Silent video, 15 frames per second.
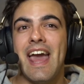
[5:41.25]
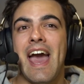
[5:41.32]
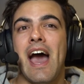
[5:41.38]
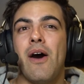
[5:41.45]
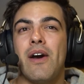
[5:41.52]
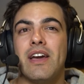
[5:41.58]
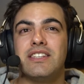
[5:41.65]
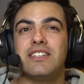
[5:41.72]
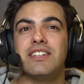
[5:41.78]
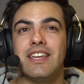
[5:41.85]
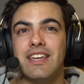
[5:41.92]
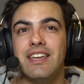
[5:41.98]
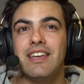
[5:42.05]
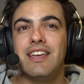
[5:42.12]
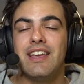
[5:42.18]
how I
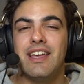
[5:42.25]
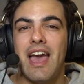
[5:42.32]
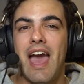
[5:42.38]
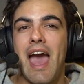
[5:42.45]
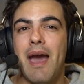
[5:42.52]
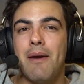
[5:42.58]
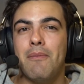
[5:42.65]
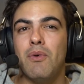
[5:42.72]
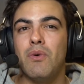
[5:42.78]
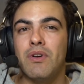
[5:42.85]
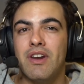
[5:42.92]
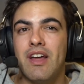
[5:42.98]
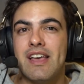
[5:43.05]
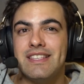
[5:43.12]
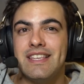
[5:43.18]
actually am
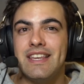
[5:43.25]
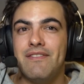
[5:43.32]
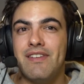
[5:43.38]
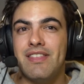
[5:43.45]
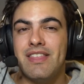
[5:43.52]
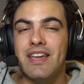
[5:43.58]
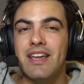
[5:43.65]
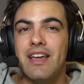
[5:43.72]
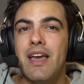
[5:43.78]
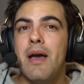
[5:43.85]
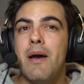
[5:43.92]
organizing everything.